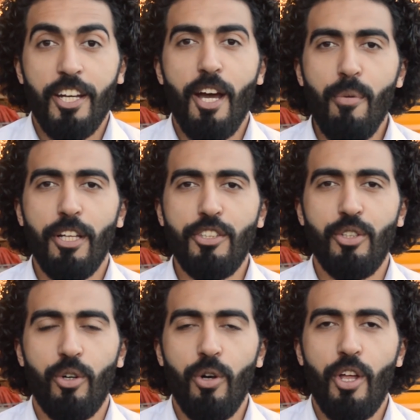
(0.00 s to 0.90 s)
Now that you
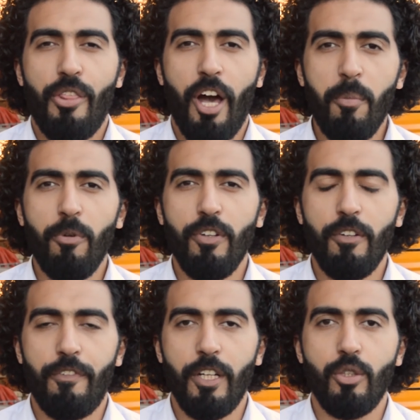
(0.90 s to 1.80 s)
know the harmful
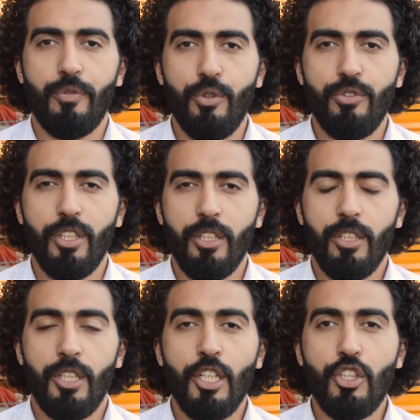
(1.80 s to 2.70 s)
effect of using
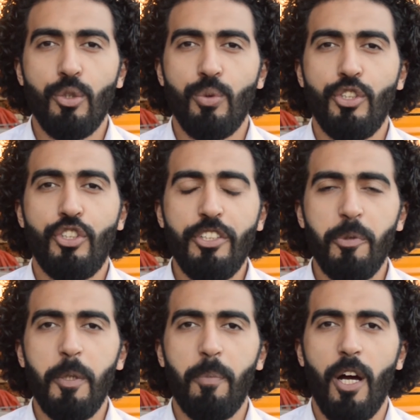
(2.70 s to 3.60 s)
non-genuine
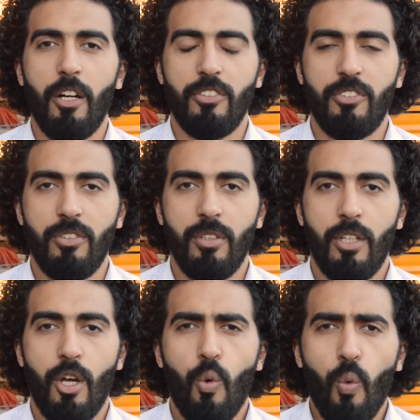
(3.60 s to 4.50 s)
JCB parts,
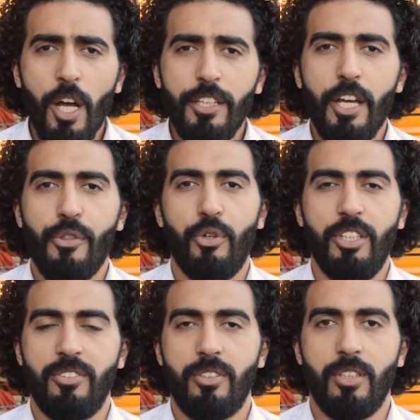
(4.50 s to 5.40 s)
why take the
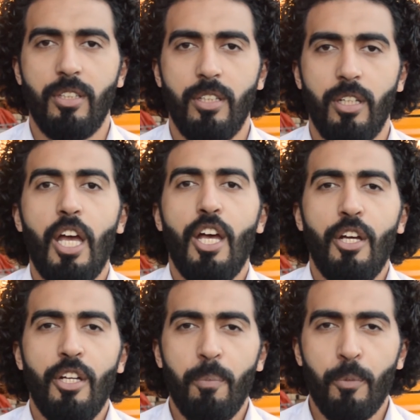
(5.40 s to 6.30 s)
risk?
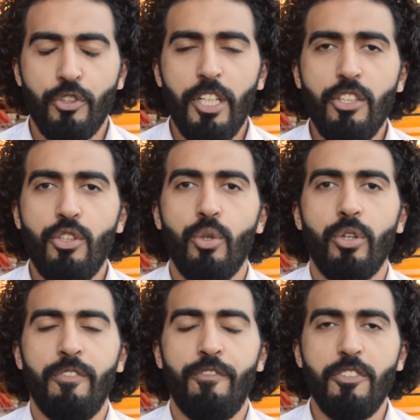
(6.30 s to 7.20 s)
Protect
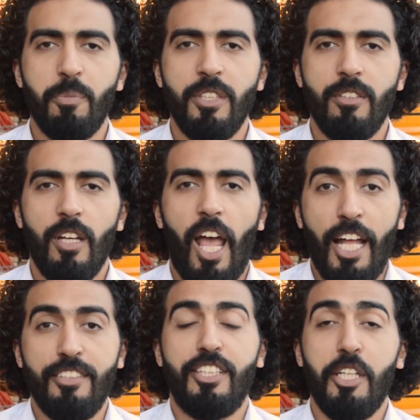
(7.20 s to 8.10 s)
your investment
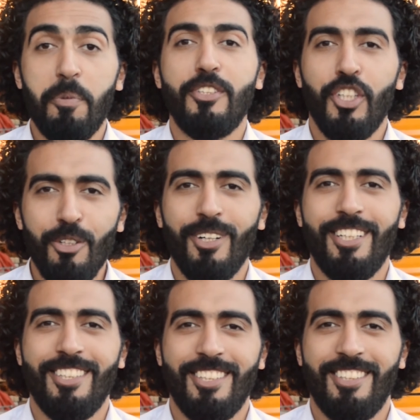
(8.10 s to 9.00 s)
and keep it genuine.